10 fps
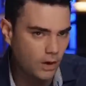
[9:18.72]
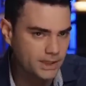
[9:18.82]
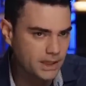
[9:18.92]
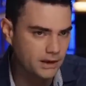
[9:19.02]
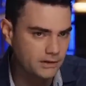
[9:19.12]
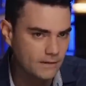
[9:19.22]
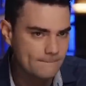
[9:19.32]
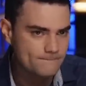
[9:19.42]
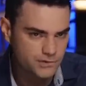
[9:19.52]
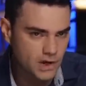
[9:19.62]
All because
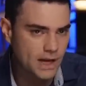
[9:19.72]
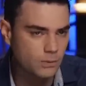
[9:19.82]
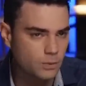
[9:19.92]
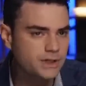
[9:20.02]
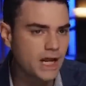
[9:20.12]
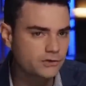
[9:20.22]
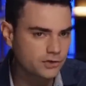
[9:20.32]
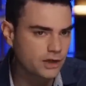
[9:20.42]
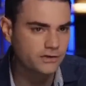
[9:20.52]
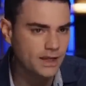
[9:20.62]
China would not
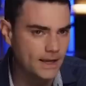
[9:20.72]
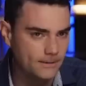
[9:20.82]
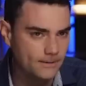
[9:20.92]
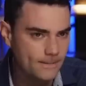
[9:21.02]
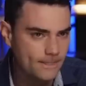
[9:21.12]
shut down